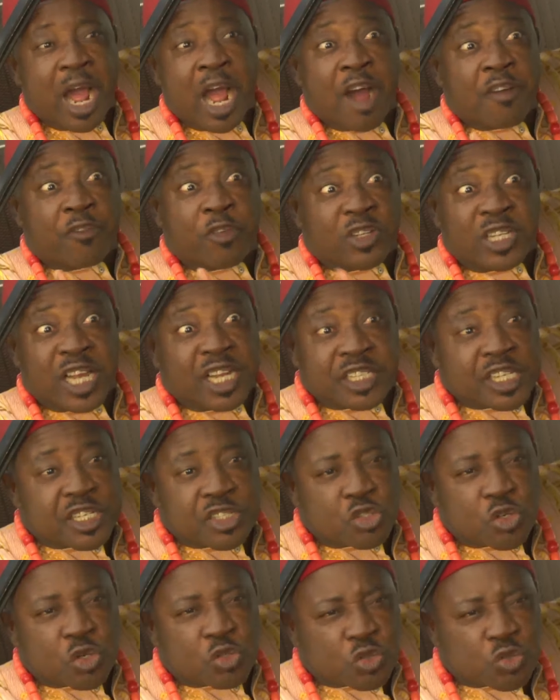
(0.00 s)
I have other
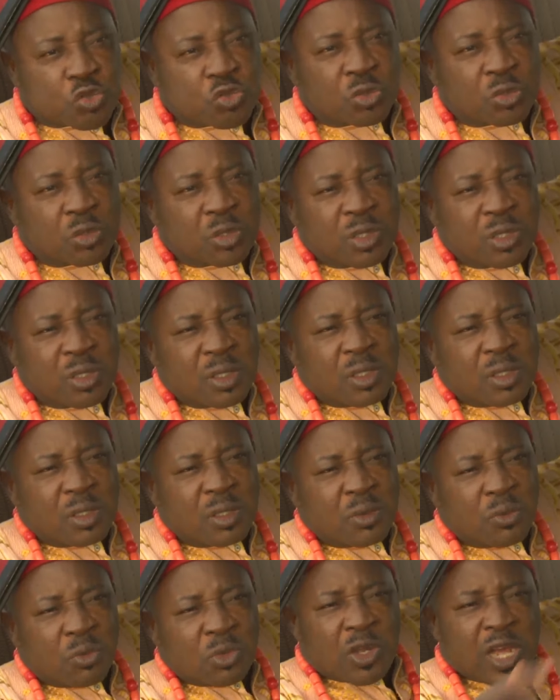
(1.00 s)
things to do.
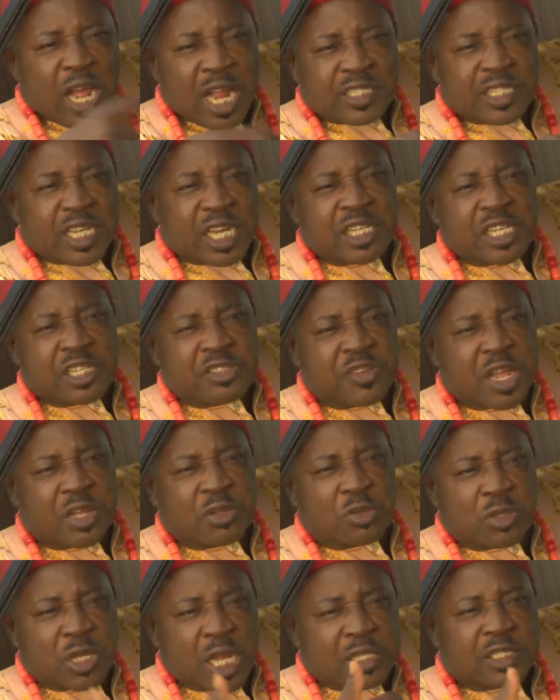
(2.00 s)
Will you enter this
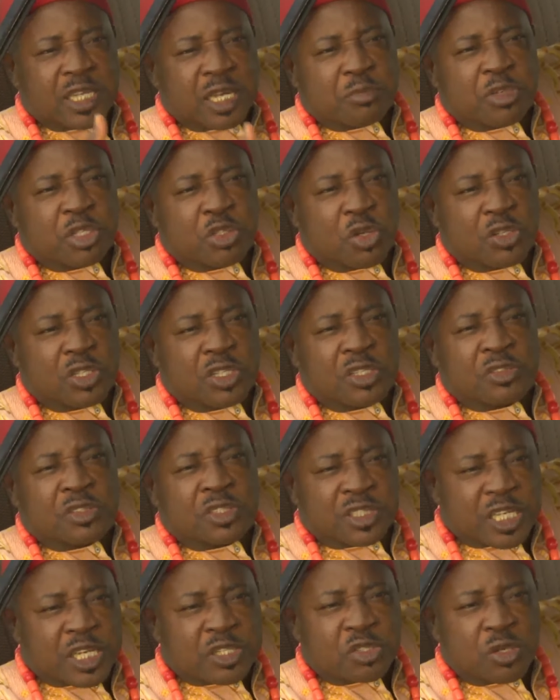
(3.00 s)
vehicle and take me to the
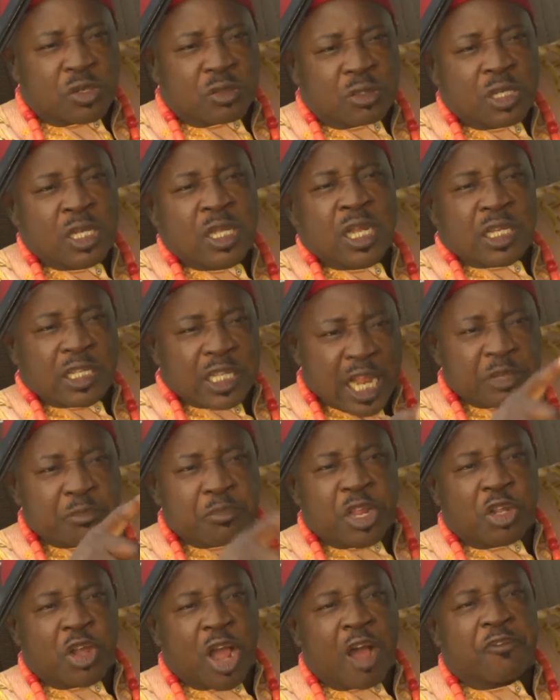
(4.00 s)
station? Let
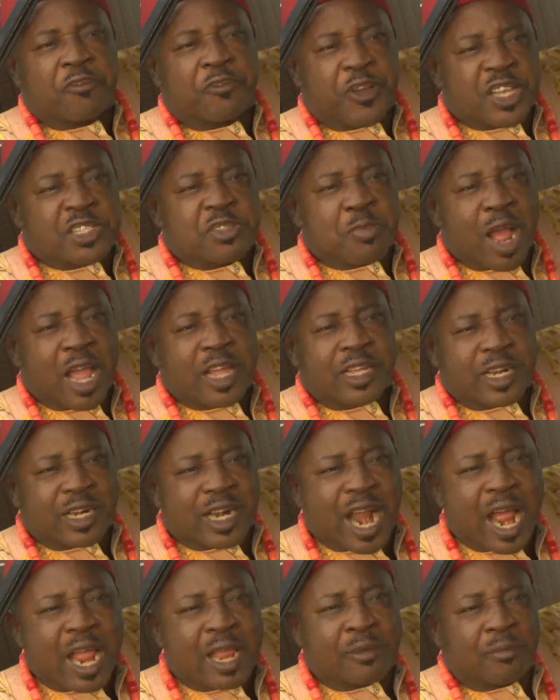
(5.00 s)
me go and face my
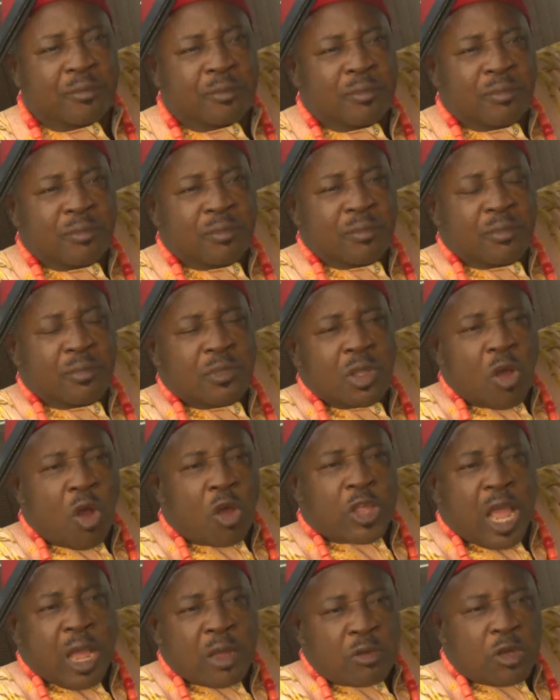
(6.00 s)
crime. Oh
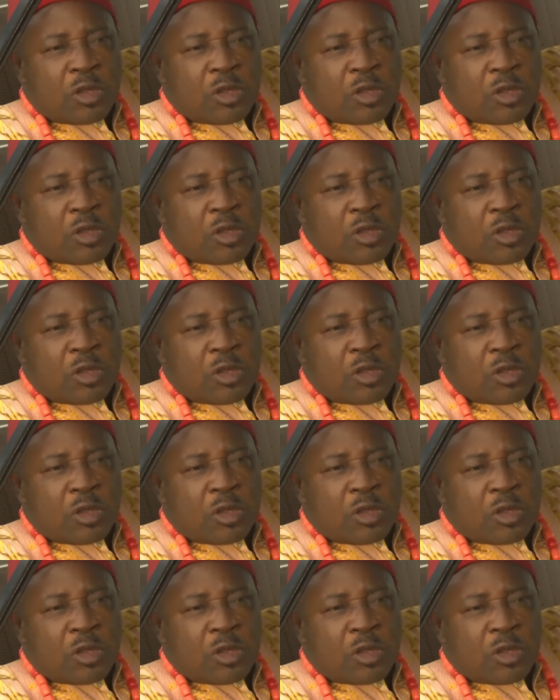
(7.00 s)
yeah.